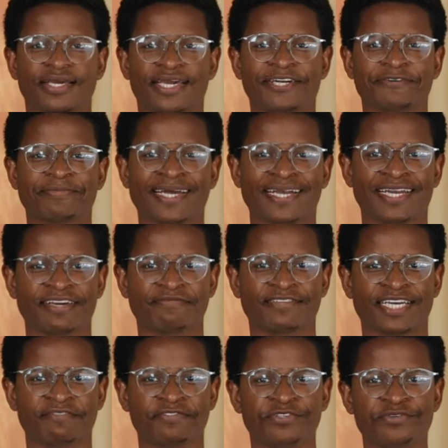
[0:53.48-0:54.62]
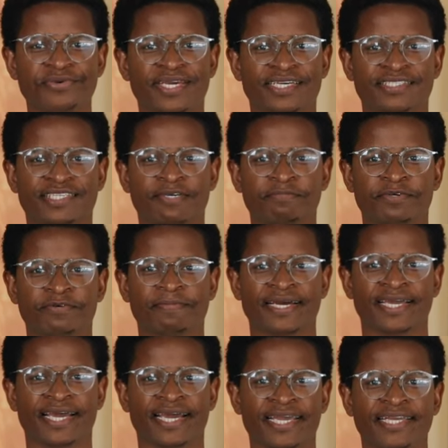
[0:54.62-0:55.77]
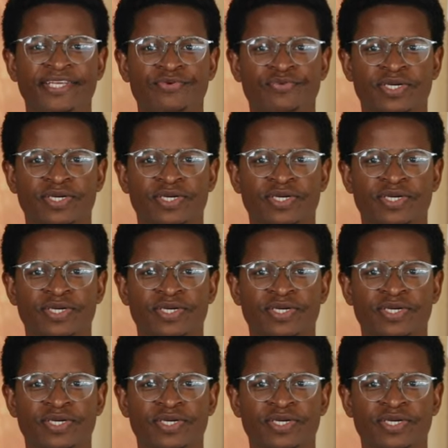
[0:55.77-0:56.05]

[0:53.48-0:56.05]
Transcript: And on my left, I have two examples by Kylie